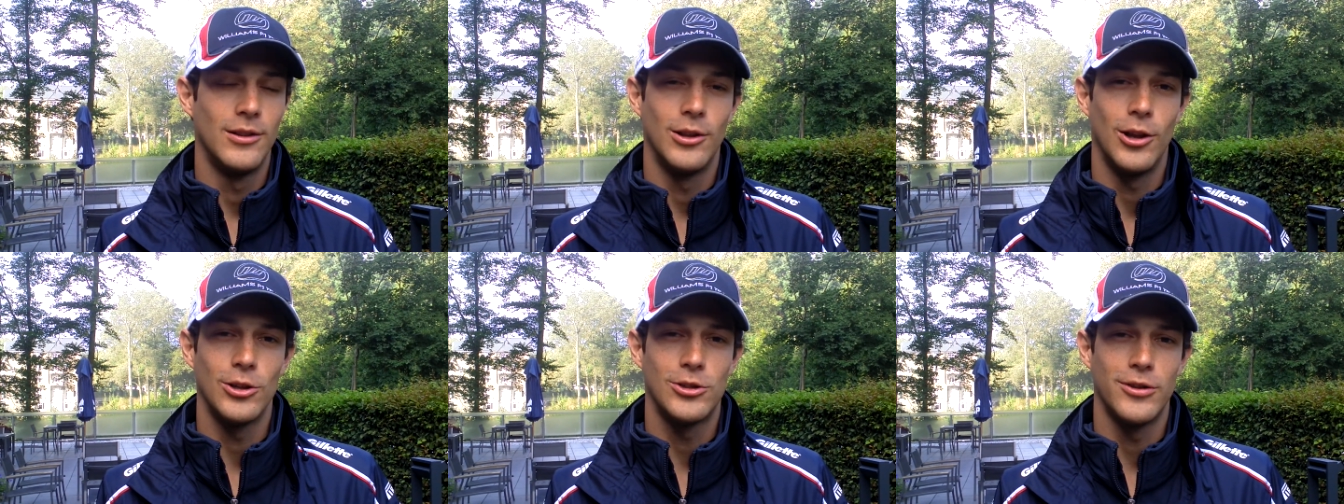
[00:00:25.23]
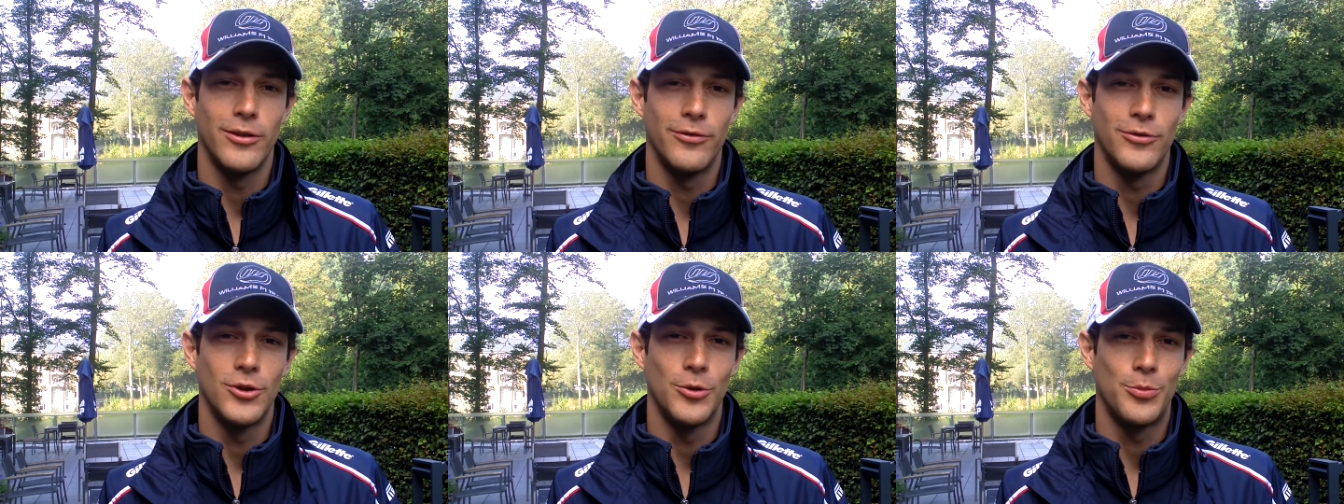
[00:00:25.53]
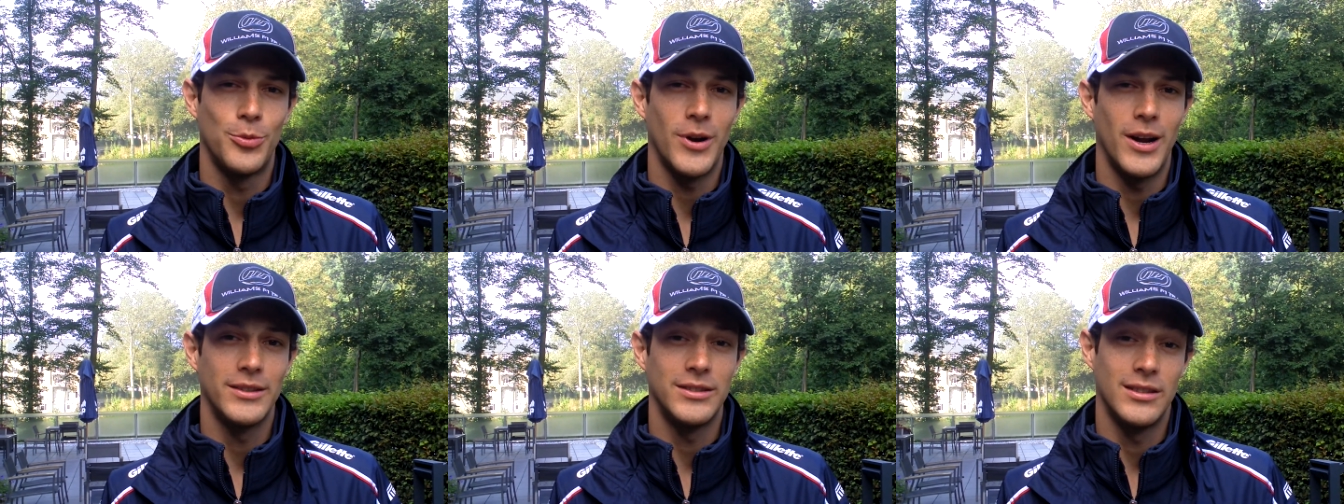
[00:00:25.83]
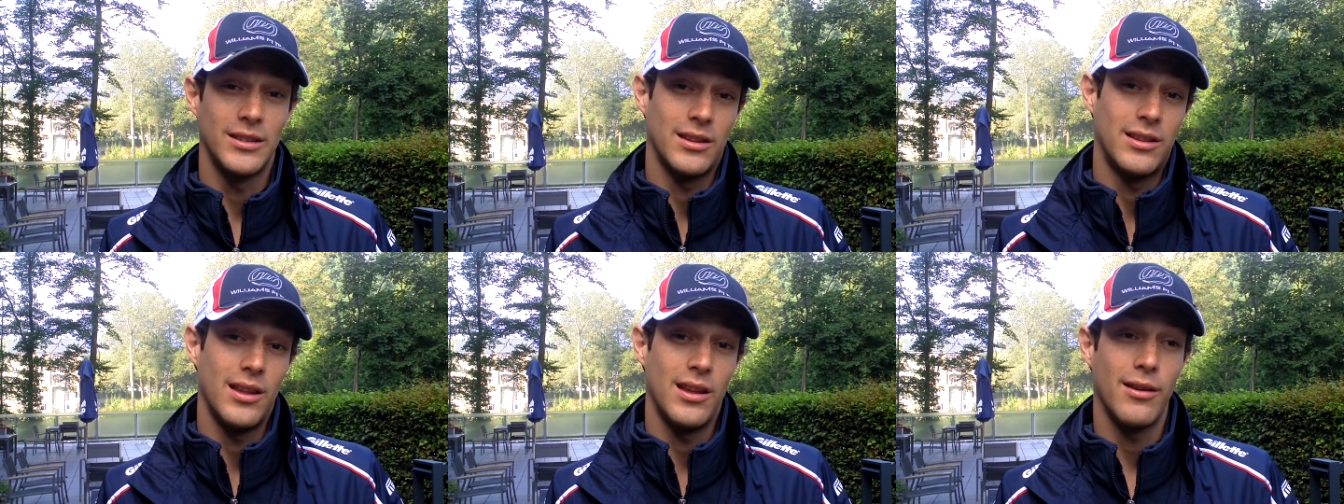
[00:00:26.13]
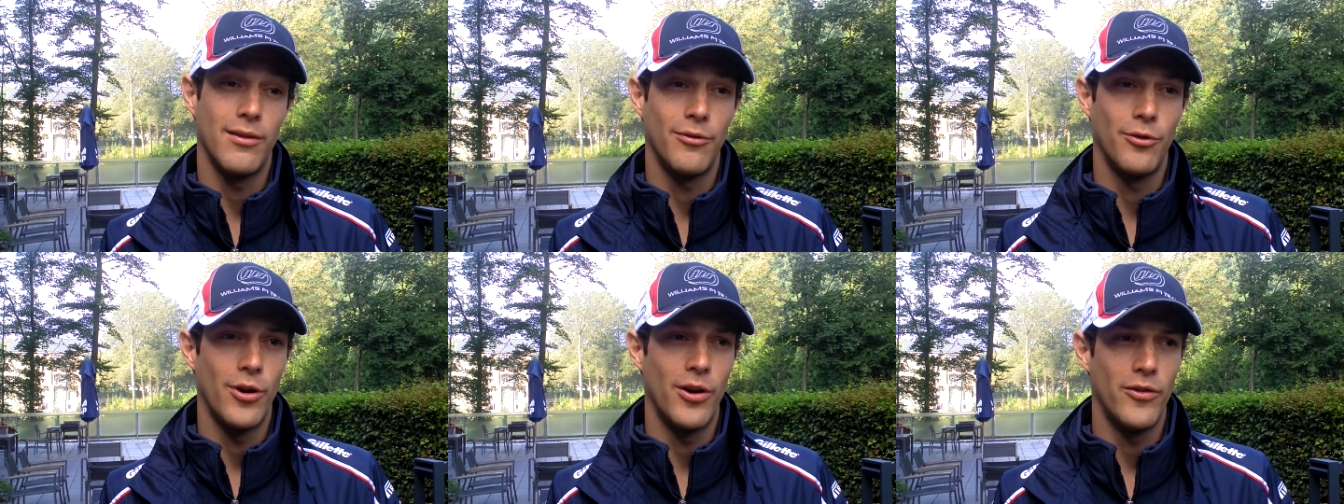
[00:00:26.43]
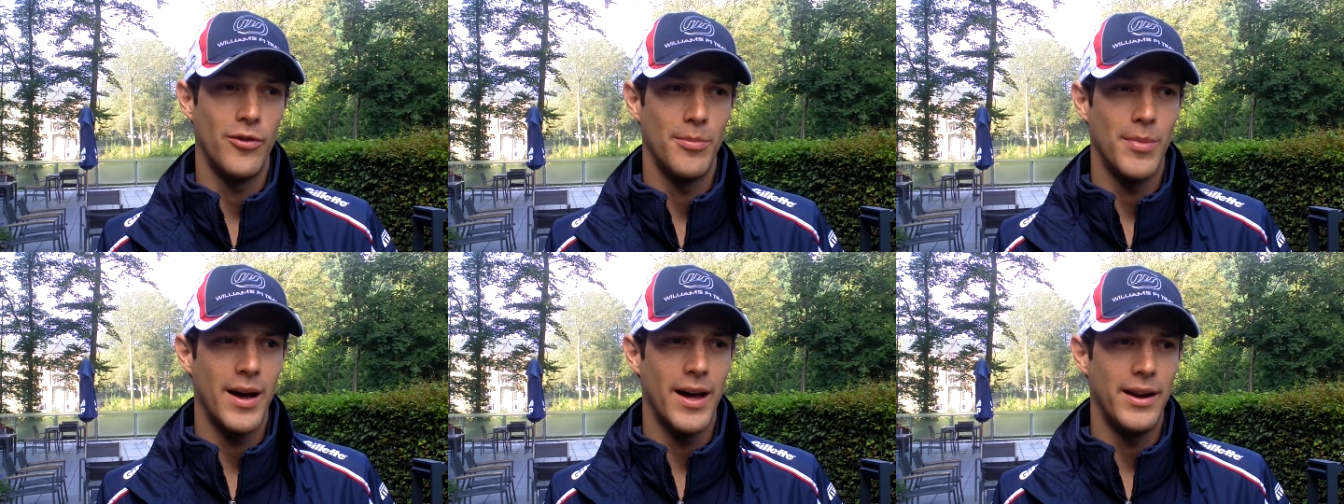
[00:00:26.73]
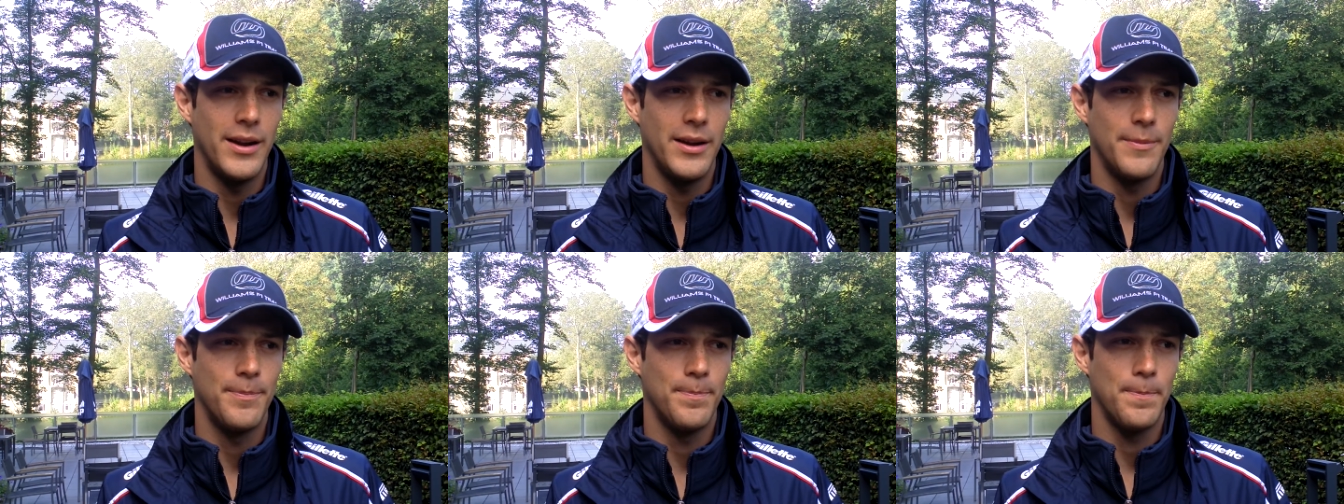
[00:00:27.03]
lots of surprises I think for
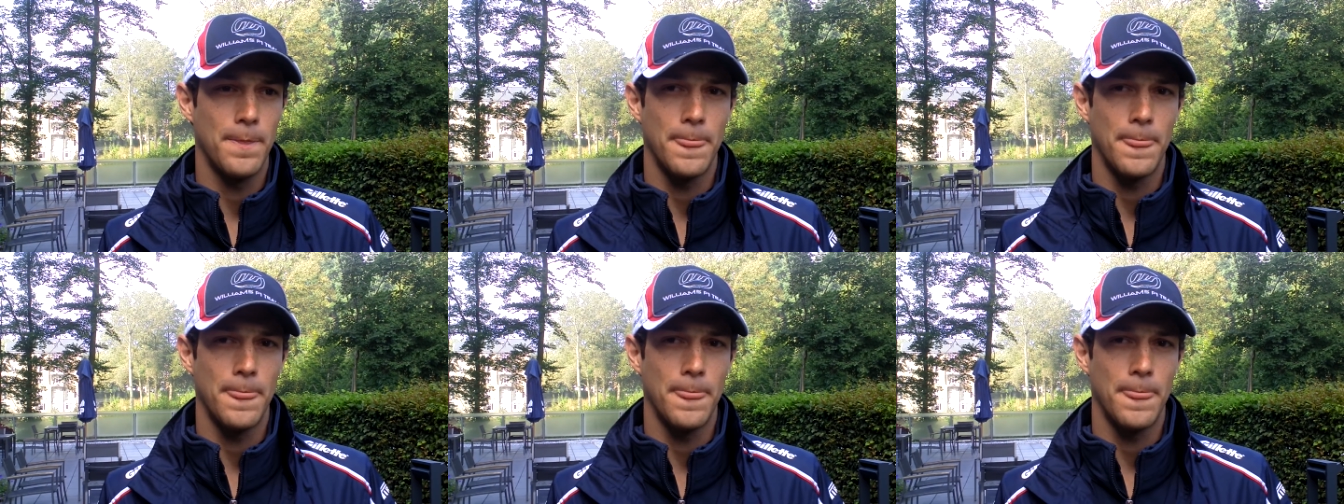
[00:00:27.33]
everybody.